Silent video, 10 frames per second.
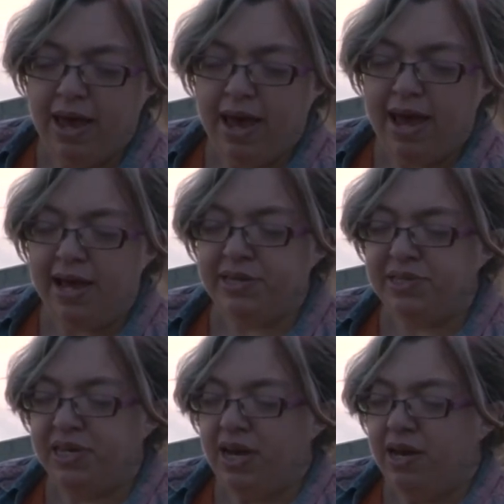
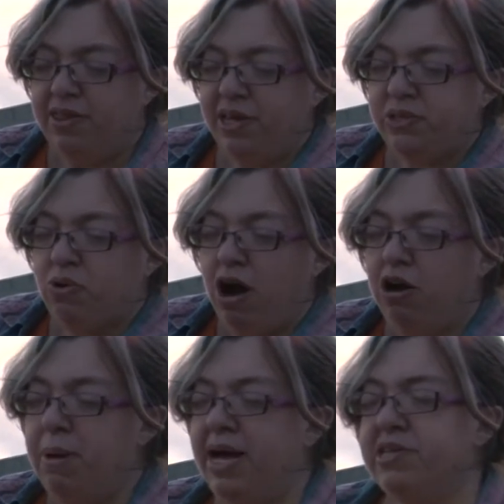And these are
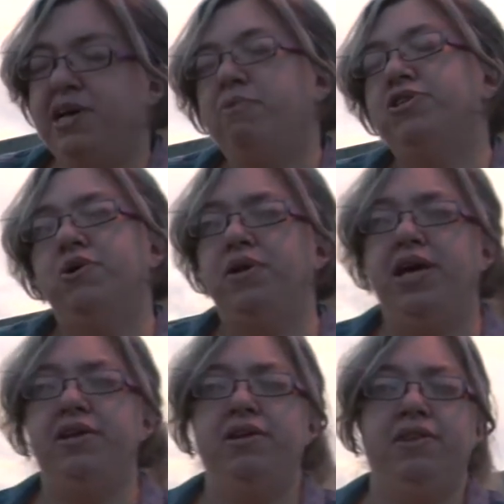all bags that were
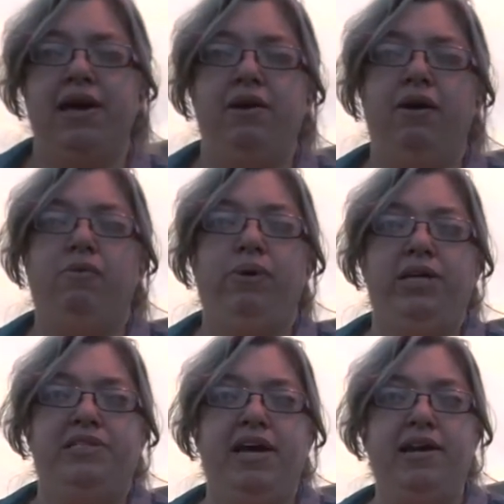donated that
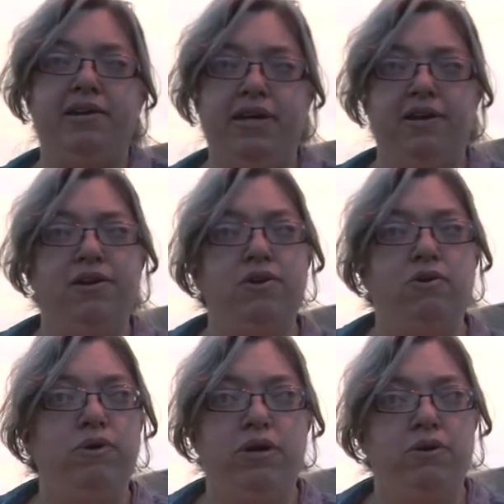we say needed a
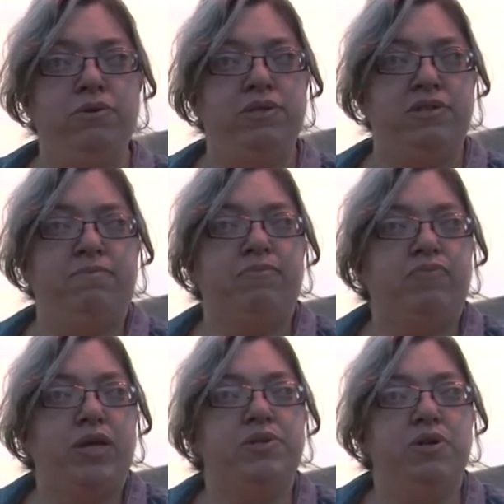new use.
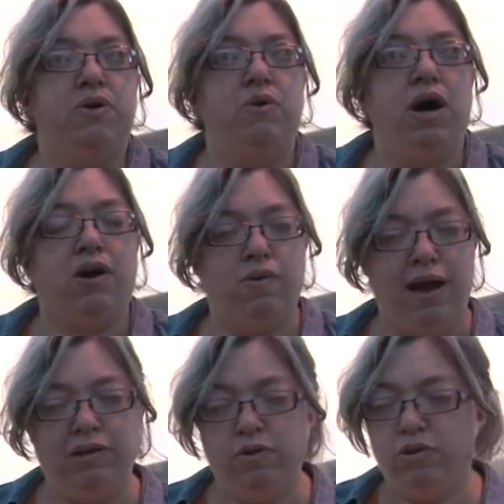So a
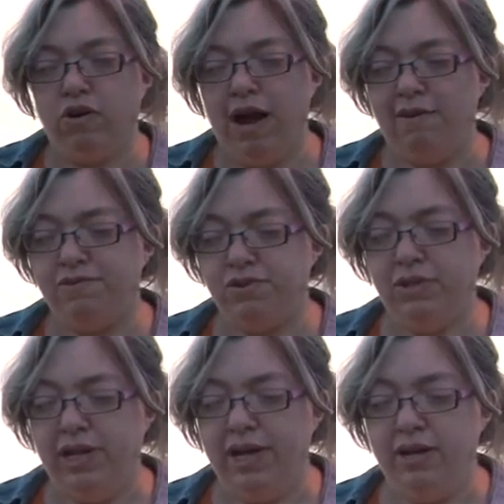cra local
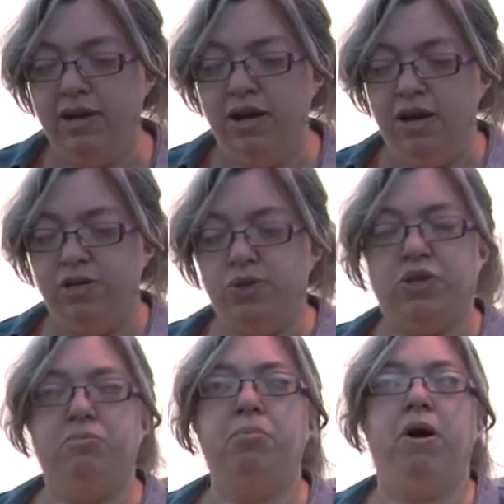crafter, Lynn,
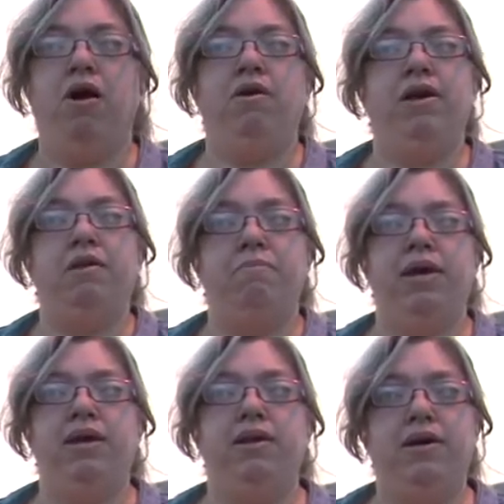took them apart and
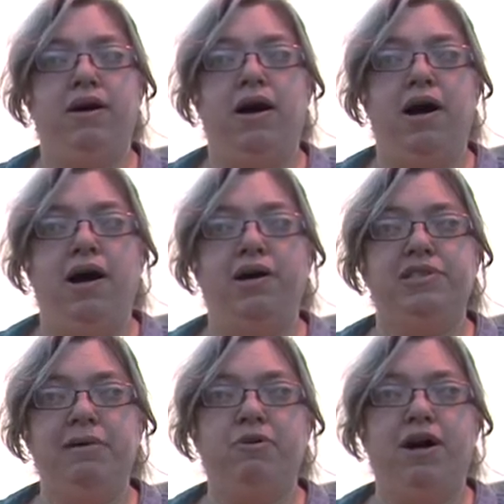made a
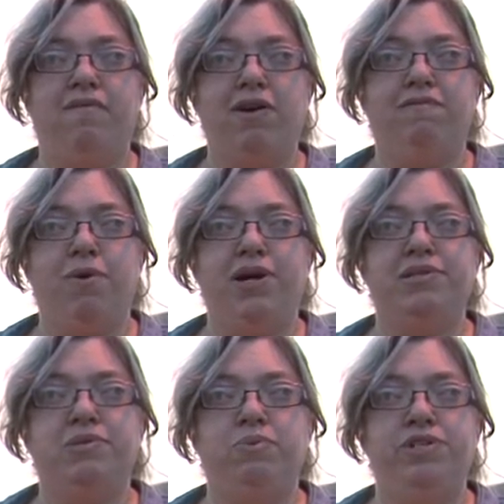table covering for
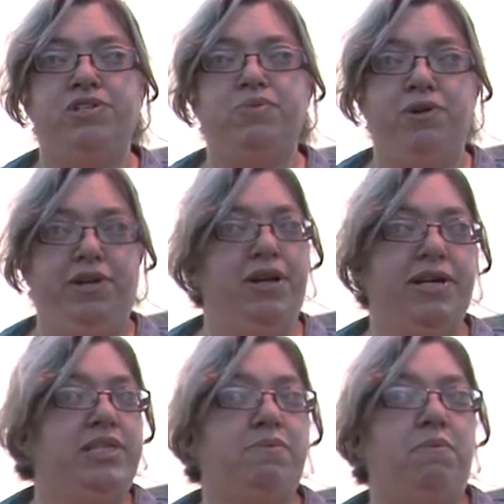us, which is really
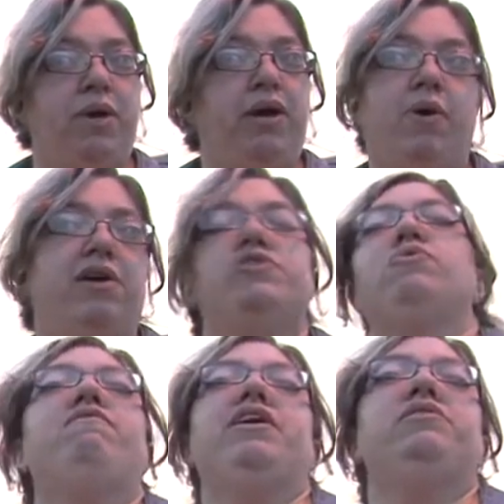nice when we go out
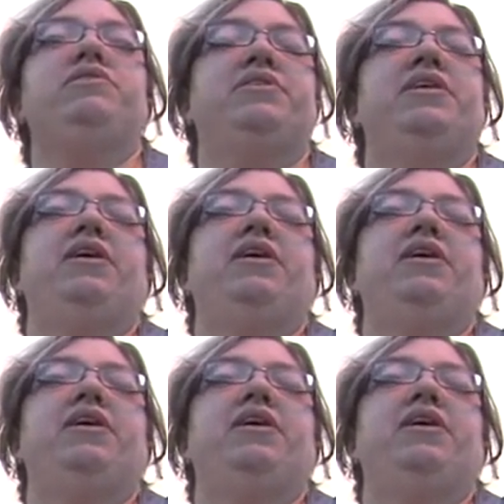to events.